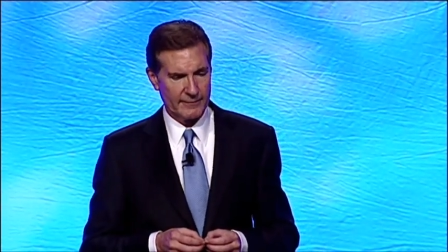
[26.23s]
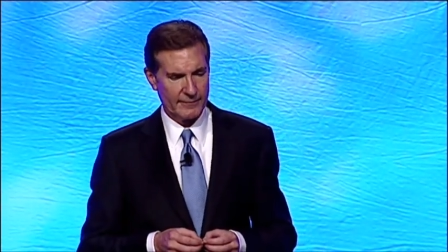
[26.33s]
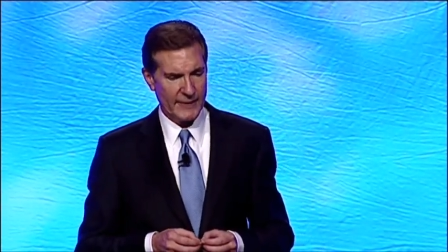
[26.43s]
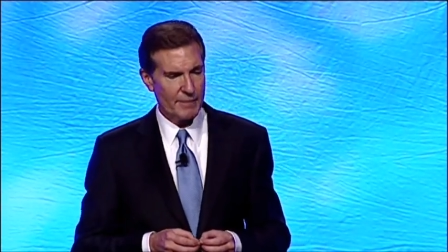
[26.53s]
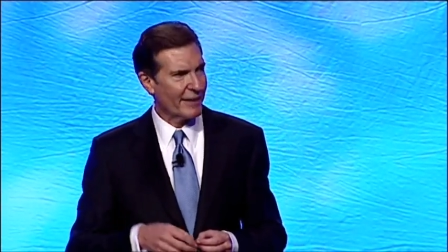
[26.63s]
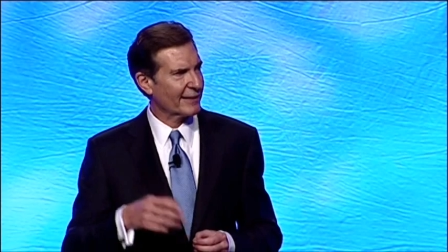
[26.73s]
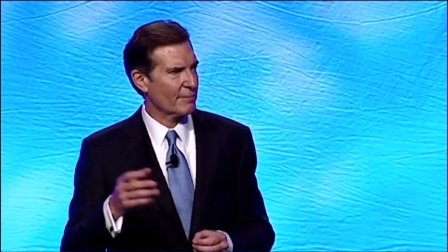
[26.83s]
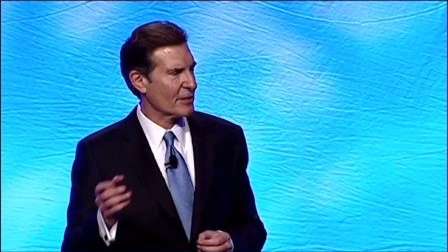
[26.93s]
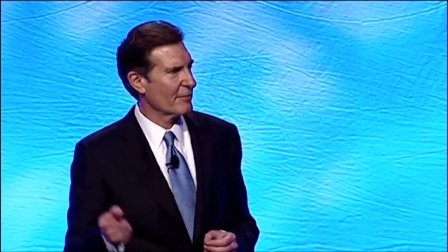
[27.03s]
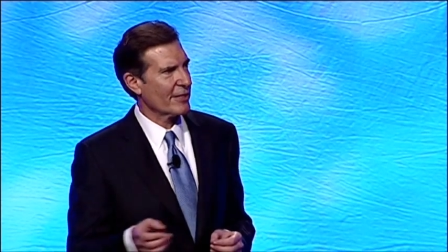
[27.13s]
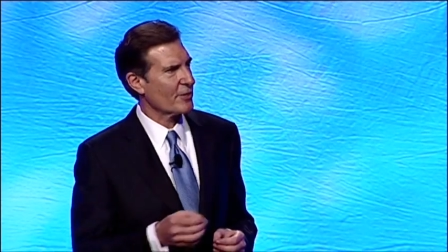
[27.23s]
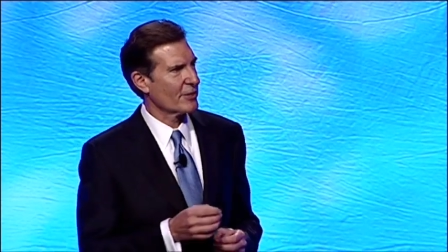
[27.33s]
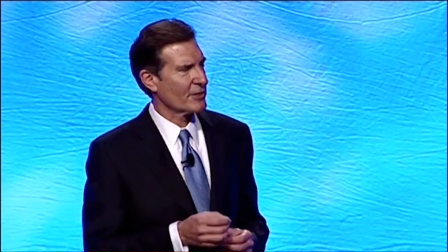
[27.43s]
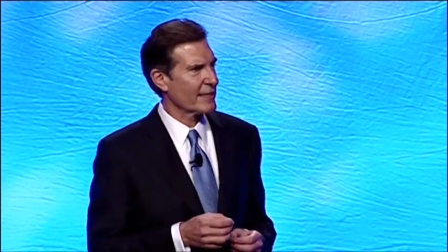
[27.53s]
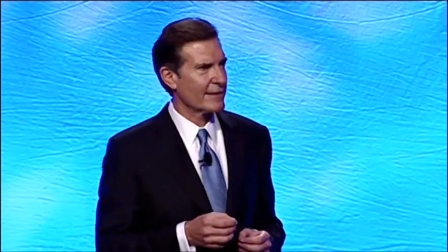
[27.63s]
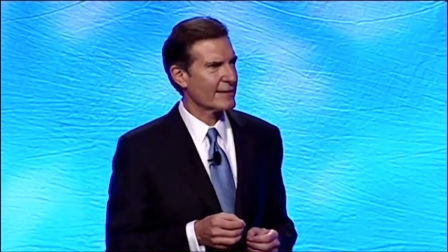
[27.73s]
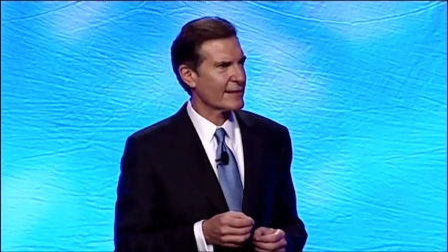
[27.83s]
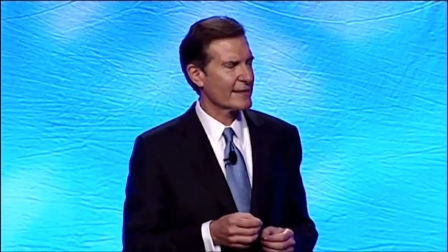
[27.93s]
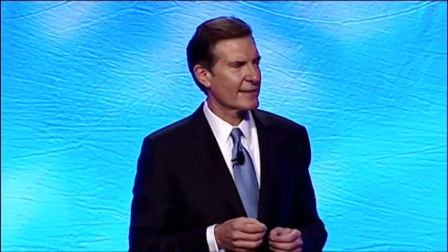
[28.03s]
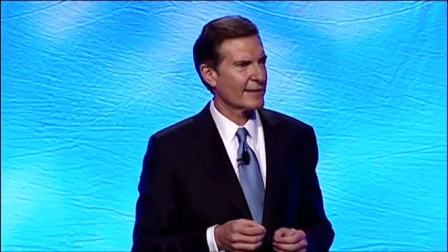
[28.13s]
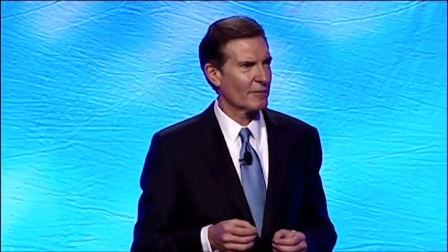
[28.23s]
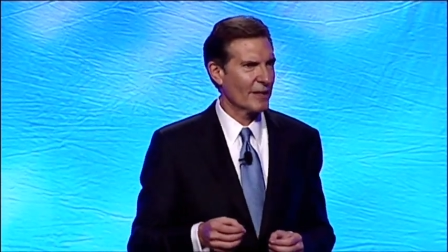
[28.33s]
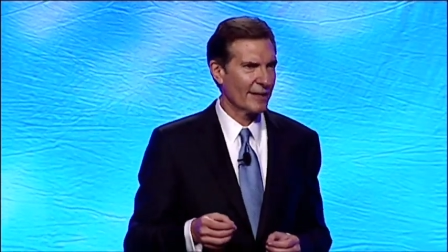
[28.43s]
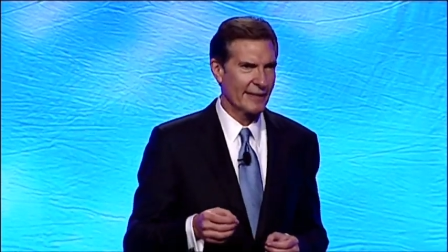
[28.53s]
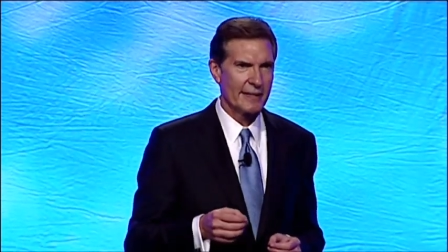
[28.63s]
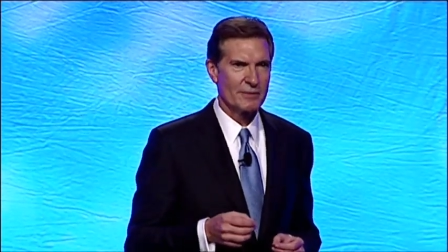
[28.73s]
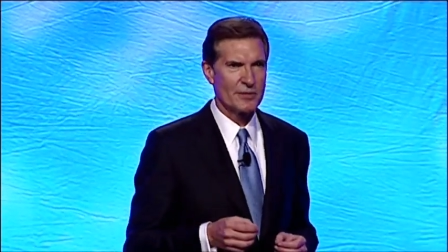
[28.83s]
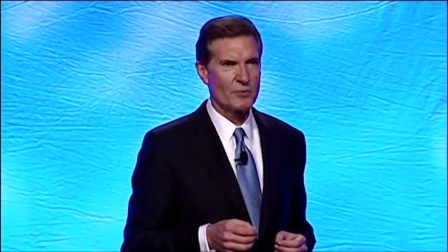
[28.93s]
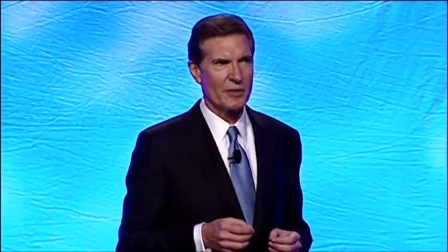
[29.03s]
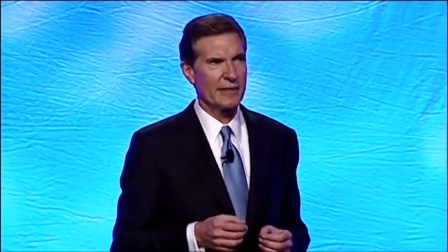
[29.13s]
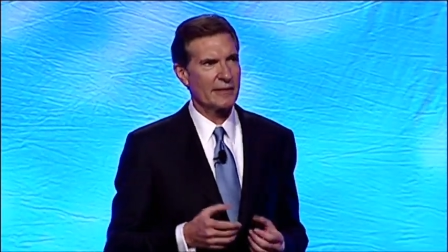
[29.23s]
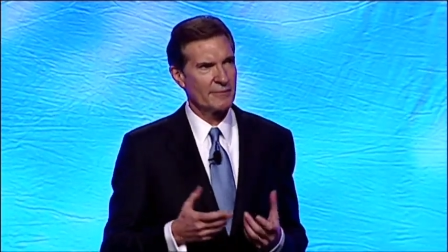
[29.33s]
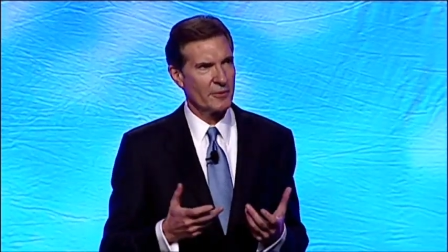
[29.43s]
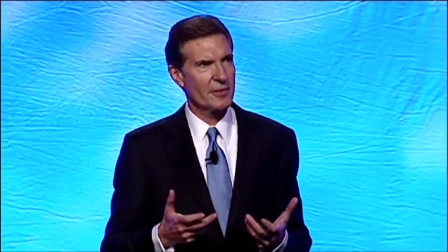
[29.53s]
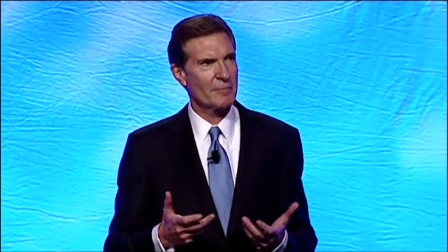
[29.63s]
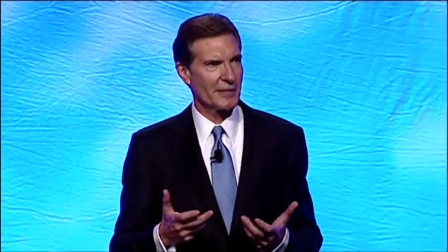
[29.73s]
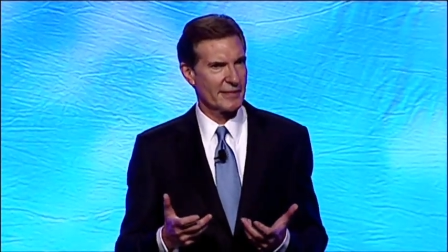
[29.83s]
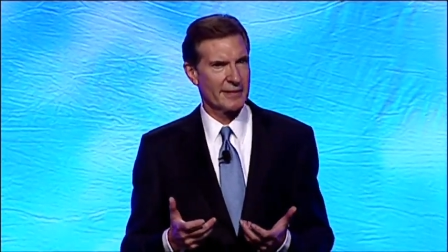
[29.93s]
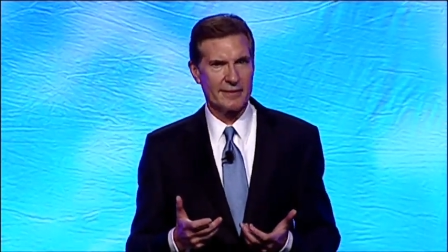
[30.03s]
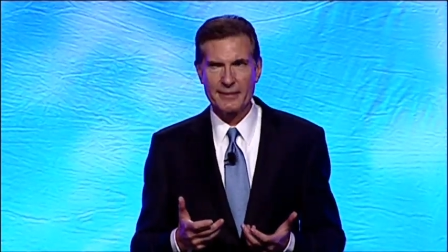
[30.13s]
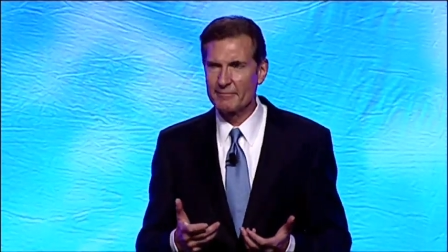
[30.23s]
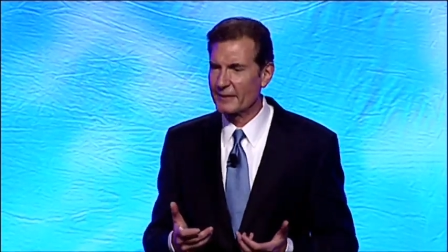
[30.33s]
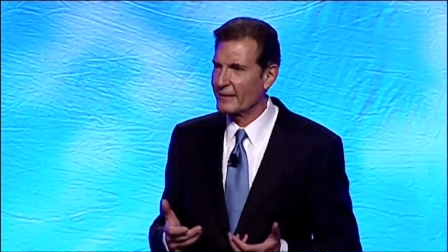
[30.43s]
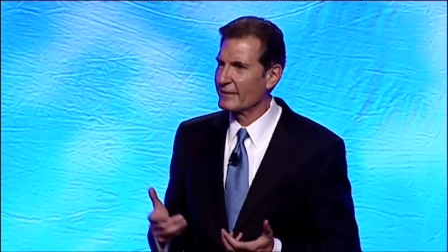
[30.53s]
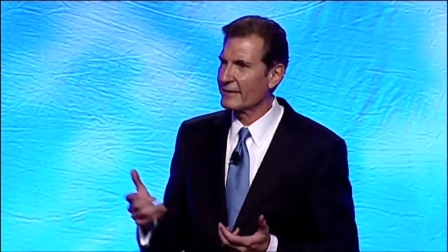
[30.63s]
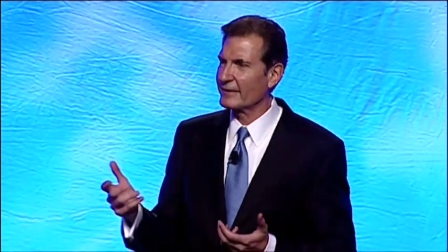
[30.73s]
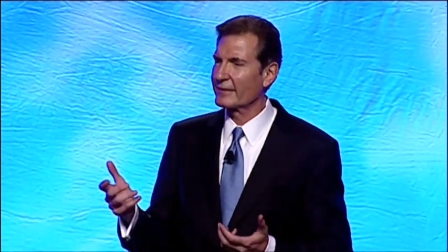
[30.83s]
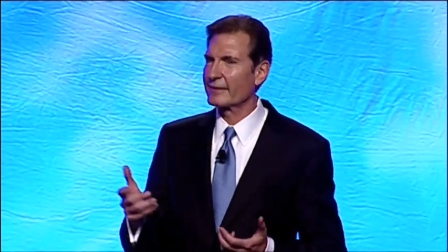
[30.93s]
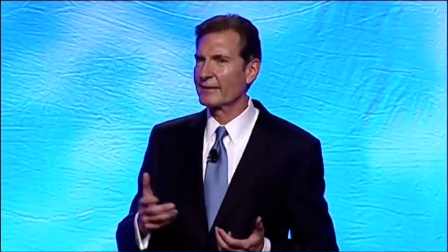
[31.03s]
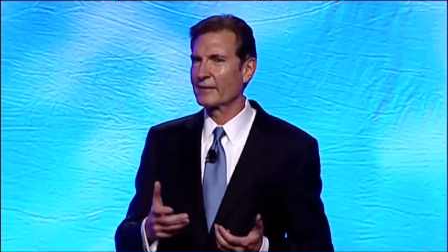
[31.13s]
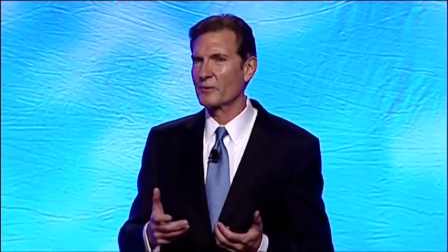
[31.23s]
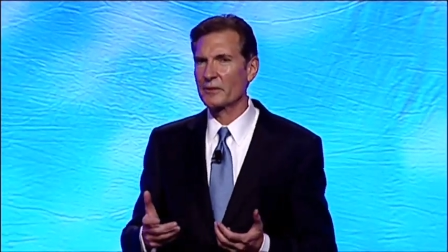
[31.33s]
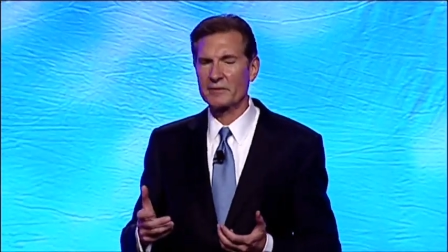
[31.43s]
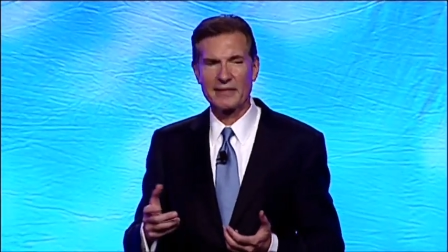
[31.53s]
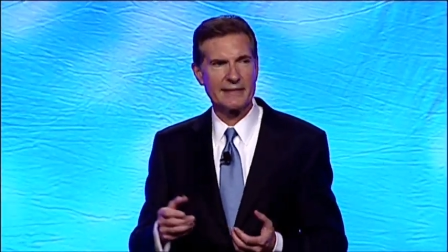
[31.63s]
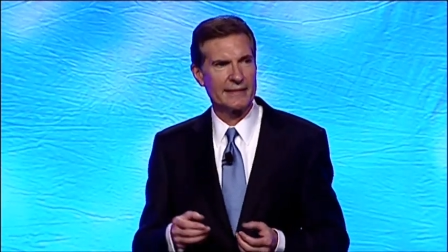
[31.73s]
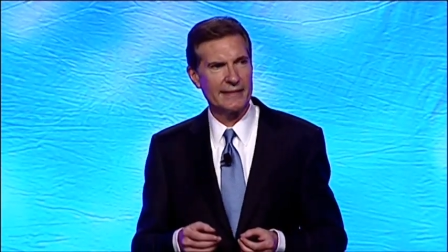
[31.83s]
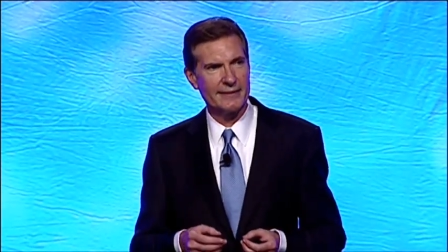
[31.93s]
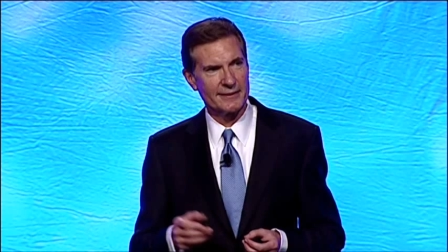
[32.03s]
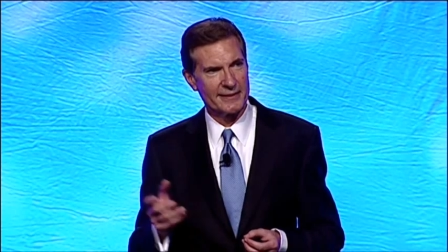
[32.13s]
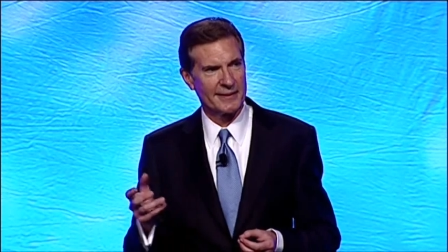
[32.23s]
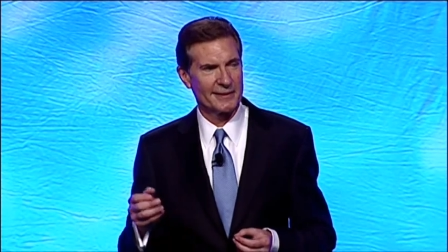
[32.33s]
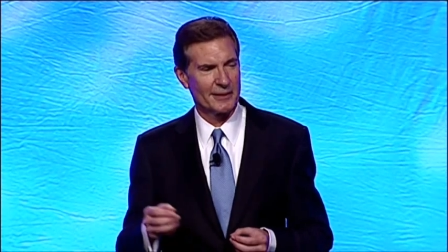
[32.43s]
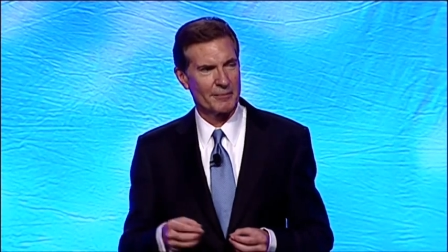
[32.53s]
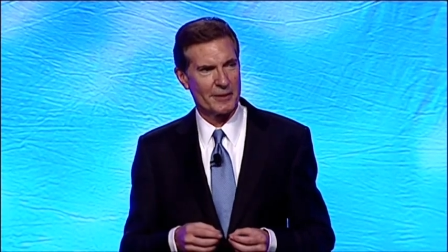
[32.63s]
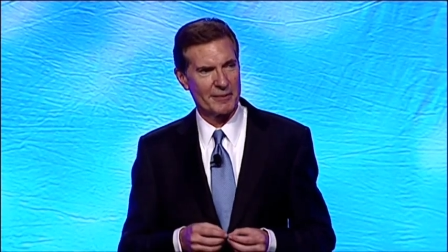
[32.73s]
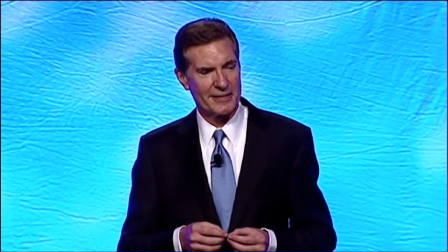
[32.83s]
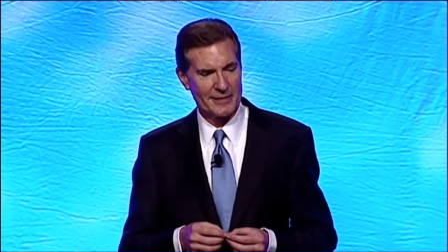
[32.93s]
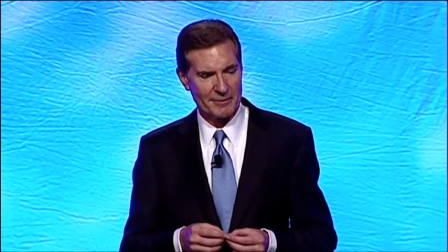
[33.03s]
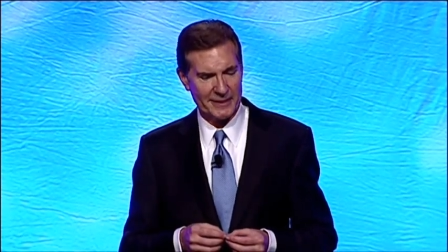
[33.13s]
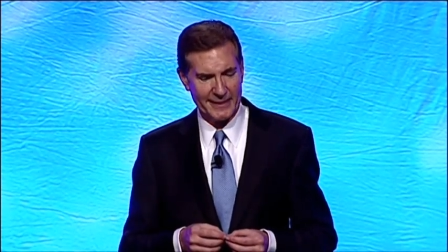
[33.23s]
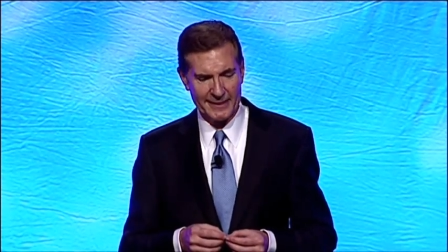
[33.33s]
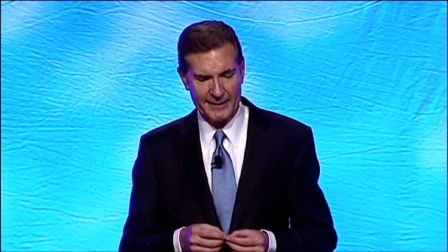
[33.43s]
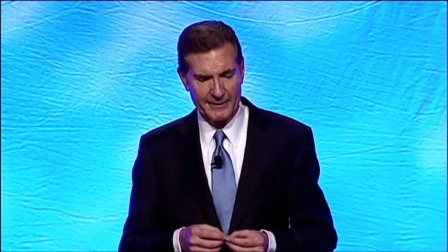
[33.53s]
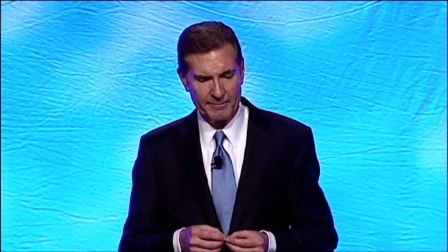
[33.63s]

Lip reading: He picked up some additional skills while he was working for the military in the world of IT. He'll tell you a little bit about some of that.